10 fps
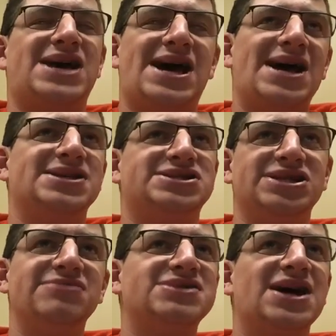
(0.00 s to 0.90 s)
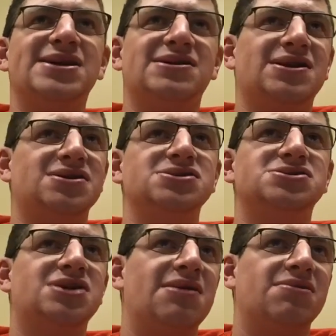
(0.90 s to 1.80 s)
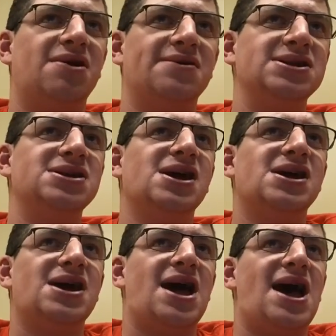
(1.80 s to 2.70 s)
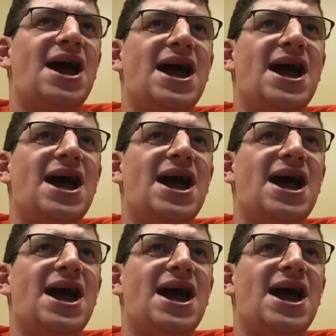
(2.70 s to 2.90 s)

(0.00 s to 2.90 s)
and it ends with an interception and